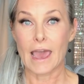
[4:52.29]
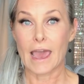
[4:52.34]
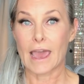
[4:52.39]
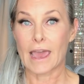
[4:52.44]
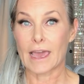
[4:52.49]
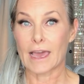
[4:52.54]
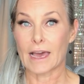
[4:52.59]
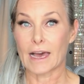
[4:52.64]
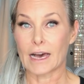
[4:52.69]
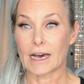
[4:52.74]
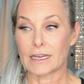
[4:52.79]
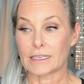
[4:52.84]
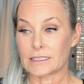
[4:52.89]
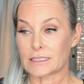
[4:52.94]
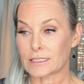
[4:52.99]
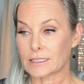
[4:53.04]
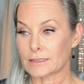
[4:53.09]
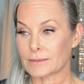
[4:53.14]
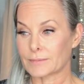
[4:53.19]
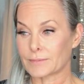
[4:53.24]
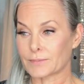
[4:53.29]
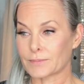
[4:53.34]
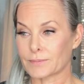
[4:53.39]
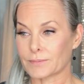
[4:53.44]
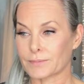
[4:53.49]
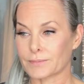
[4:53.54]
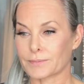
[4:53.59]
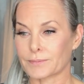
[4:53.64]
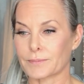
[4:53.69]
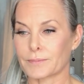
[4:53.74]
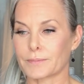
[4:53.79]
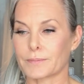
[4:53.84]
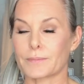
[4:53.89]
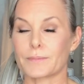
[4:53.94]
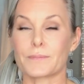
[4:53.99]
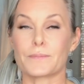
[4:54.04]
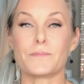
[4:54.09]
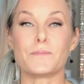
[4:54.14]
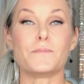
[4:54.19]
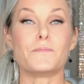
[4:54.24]
And
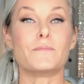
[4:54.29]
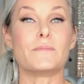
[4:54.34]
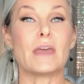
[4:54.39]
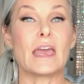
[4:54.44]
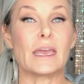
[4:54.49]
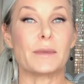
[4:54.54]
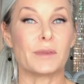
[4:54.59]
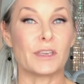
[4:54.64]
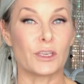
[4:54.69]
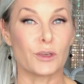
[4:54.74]
maybe